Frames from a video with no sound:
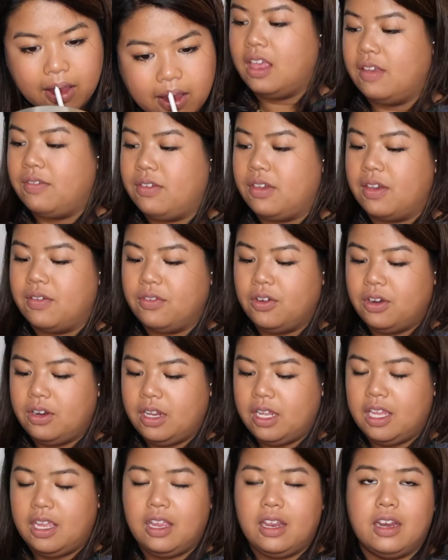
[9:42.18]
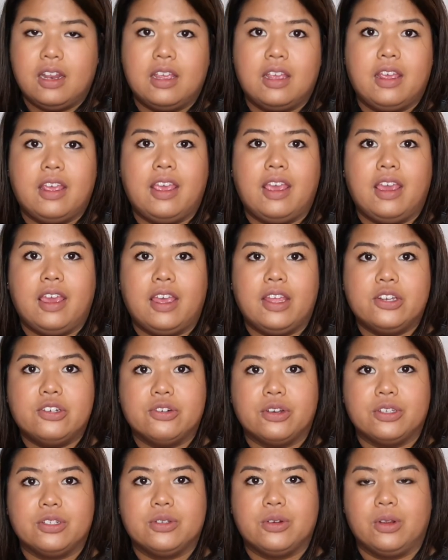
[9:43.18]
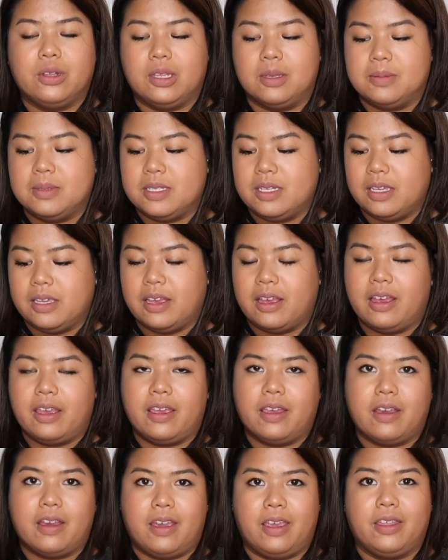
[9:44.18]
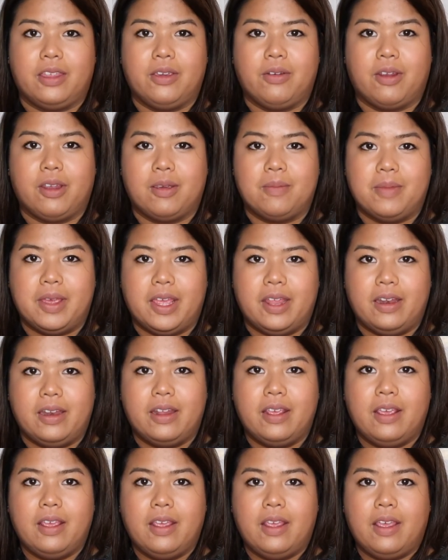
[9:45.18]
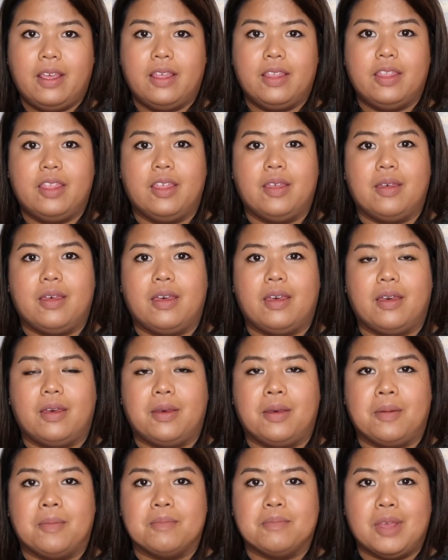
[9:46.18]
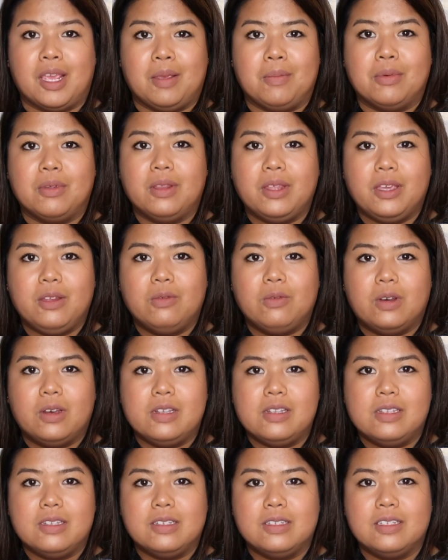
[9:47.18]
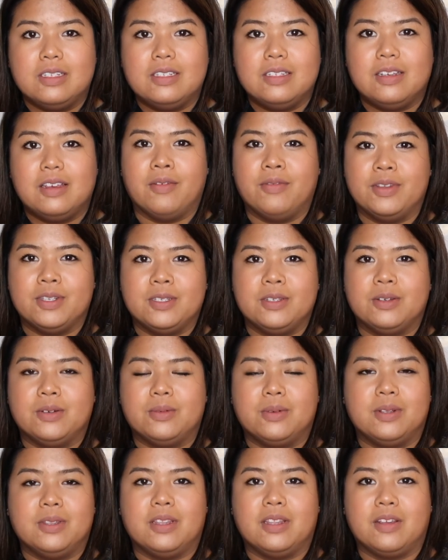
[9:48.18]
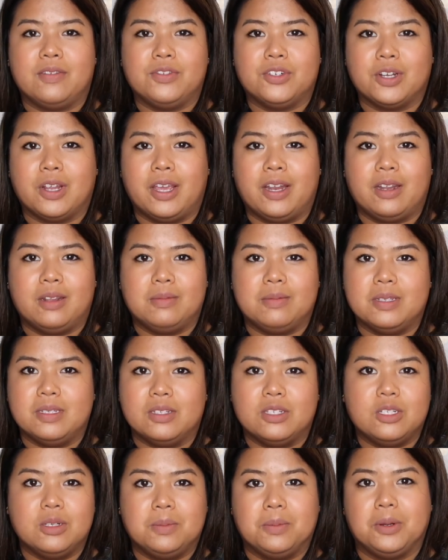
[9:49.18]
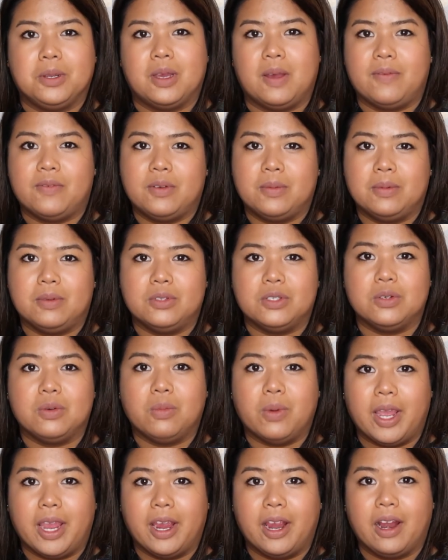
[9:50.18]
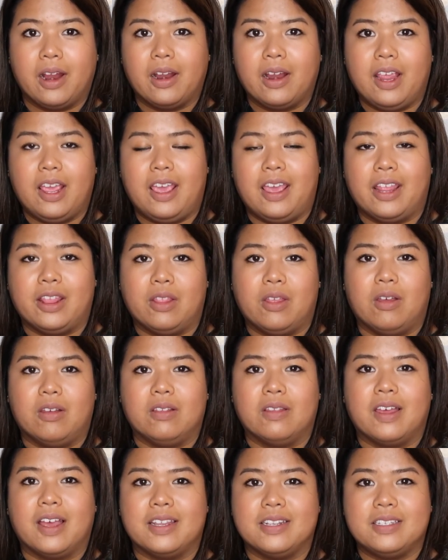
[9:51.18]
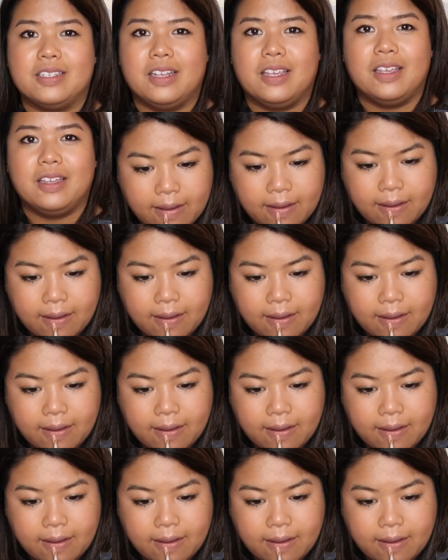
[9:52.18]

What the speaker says: If you ever need a drugstore lipstick, I highly recommend the Maybelline ones. Every single one that I've tried has been super comfortable to wear and long lasting.